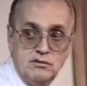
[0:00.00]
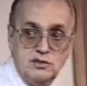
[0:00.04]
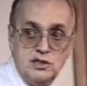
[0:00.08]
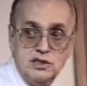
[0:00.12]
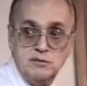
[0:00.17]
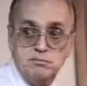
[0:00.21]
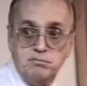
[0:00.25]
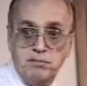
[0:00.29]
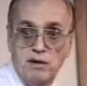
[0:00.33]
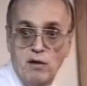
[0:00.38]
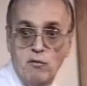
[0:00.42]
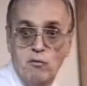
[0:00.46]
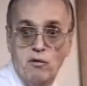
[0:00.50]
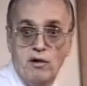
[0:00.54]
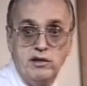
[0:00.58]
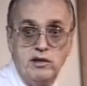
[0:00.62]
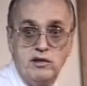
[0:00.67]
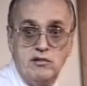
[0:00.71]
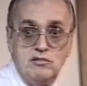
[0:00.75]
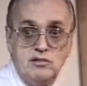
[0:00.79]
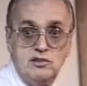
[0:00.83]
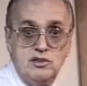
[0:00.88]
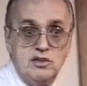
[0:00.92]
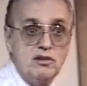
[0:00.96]
just by what
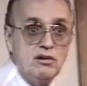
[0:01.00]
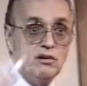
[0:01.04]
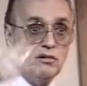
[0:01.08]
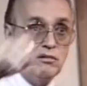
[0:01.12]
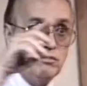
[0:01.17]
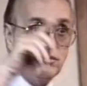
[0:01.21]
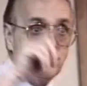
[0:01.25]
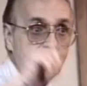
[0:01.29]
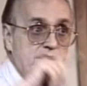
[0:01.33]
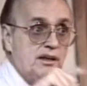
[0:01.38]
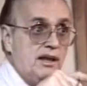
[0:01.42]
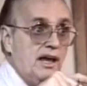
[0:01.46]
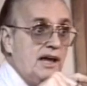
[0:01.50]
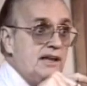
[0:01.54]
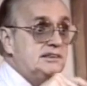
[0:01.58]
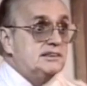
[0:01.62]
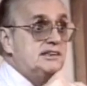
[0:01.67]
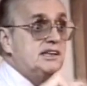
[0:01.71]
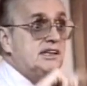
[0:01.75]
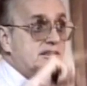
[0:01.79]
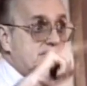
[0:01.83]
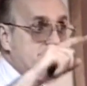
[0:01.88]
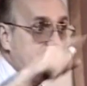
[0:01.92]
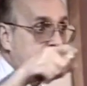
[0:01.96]
you do, the light
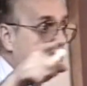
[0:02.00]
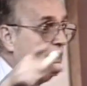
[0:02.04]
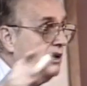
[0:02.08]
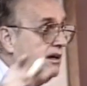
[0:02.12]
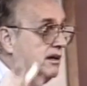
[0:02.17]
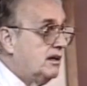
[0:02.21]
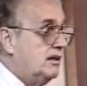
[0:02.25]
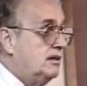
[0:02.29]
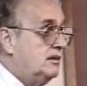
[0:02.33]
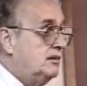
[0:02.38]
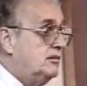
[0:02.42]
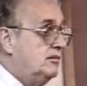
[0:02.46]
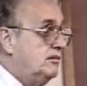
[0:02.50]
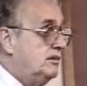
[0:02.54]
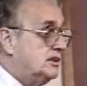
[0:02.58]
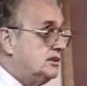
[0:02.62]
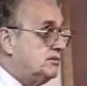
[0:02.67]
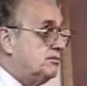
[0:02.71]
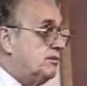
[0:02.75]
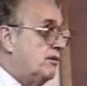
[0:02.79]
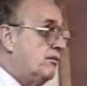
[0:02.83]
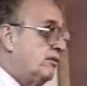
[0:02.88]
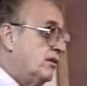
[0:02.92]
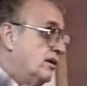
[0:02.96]
says we're not going to do
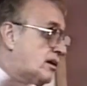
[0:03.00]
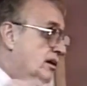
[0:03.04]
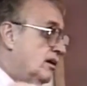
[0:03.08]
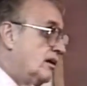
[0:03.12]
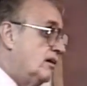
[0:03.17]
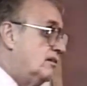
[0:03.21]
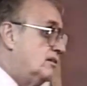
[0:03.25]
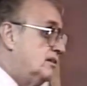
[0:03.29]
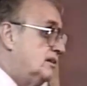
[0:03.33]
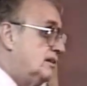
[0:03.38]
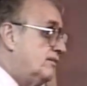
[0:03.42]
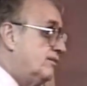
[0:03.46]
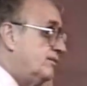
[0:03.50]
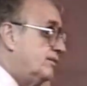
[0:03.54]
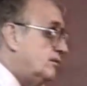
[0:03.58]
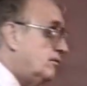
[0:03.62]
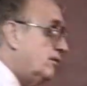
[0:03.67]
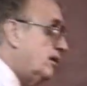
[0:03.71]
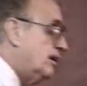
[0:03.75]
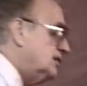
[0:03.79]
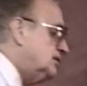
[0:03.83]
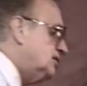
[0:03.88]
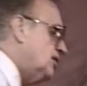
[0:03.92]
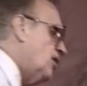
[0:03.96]
this way, we're going to go a different
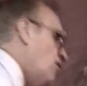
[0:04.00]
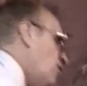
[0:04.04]
direction.